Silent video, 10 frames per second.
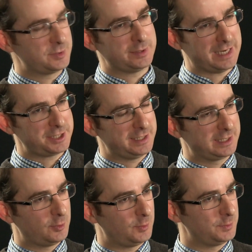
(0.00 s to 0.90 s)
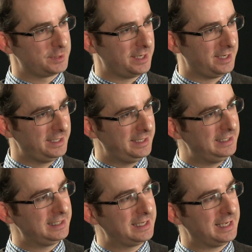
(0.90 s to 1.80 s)
So it's actually called a
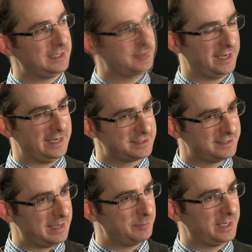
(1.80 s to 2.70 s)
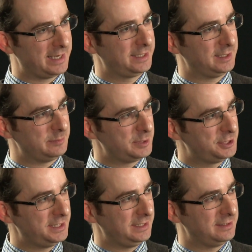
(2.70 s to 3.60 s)
helicase, and it's that molecular
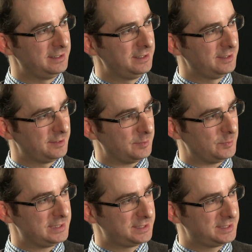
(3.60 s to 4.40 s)
machine that we